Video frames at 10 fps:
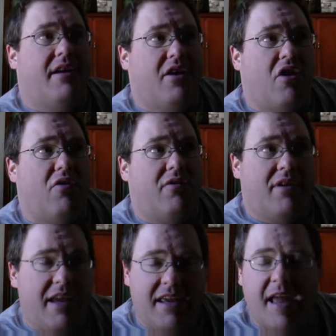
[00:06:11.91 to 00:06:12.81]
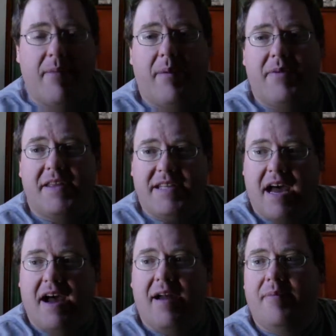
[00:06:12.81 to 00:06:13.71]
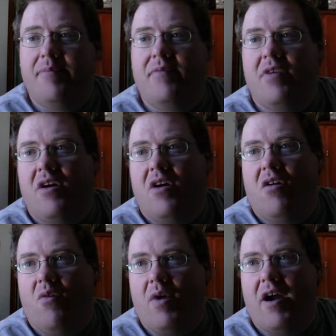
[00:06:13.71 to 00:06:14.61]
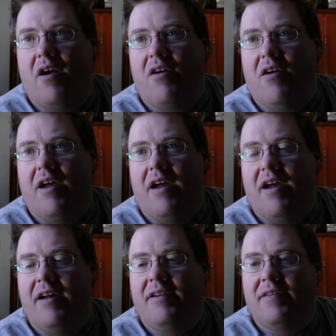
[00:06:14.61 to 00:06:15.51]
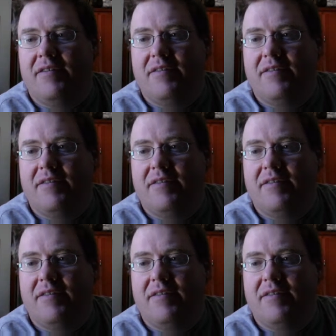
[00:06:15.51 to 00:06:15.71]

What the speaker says: you know, he came up in the time where, I